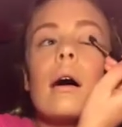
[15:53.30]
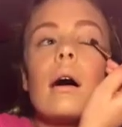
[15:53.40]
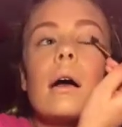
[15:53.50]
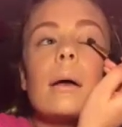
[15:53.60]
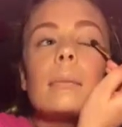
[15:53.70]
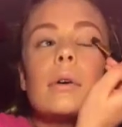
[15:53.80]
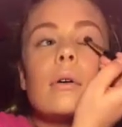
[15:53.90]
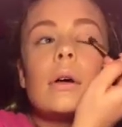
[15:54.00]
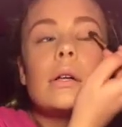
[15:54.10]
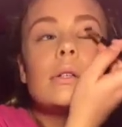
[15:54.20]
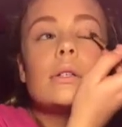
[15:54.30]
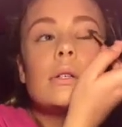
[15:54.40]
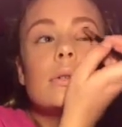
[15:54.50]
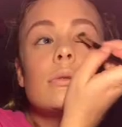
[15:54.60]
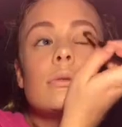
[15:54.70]
I'm going
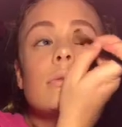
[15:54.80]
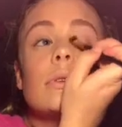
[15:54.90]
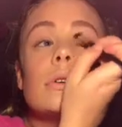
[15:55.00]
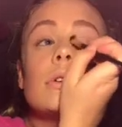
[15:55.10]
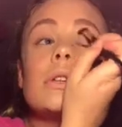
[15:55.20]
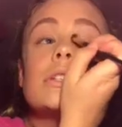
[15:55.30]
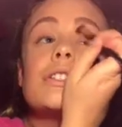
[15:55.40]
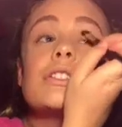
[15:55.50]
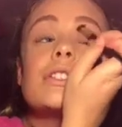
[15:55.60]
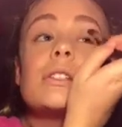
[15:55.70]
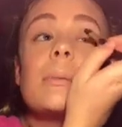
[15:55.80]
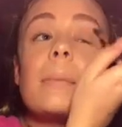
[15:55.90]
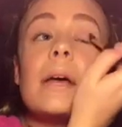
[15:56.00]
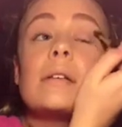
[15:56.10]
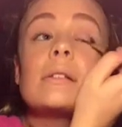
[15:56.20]
to, this is just the
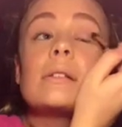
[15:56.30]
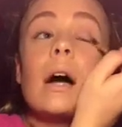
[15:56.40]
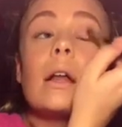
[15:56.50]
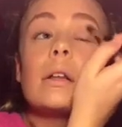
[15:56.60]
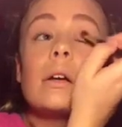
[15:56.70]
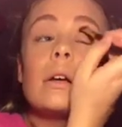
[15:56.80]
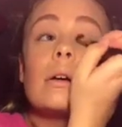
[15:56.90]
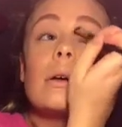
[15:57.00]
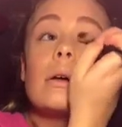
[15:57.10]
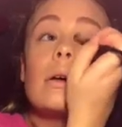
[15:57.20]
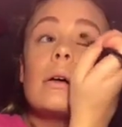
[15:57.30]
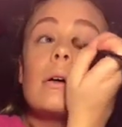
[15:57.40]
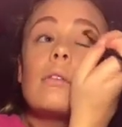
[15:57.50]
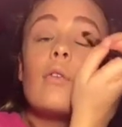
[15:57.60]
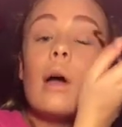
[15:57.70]
base color
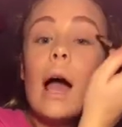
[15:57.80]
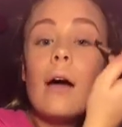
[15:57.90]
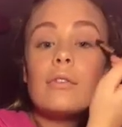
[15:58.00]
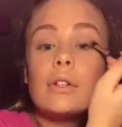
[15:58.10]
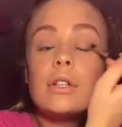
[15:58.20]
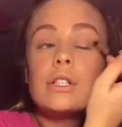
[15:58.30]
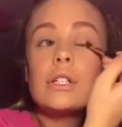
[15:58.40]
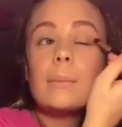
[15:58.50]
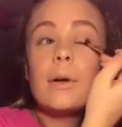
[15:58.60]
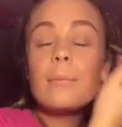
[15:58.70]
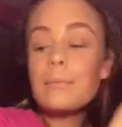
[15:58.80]
for after the shimmer.